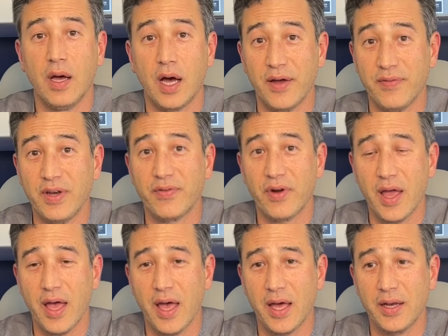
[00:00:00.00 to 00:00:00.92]
I've never
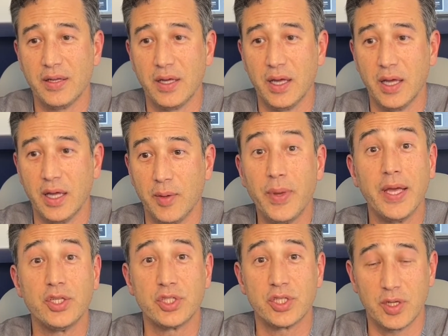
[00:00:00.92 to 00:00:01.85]
had a
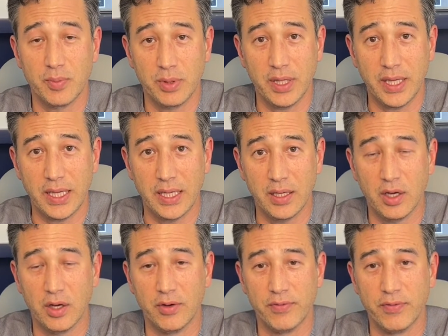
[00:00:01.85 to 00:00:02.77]
patient complain
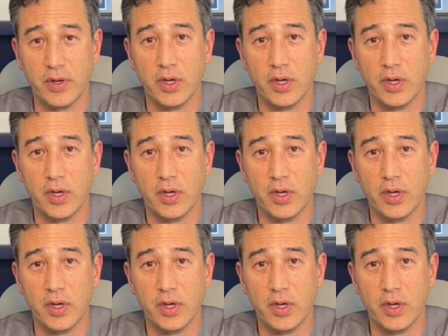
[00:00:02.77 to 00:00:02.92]
of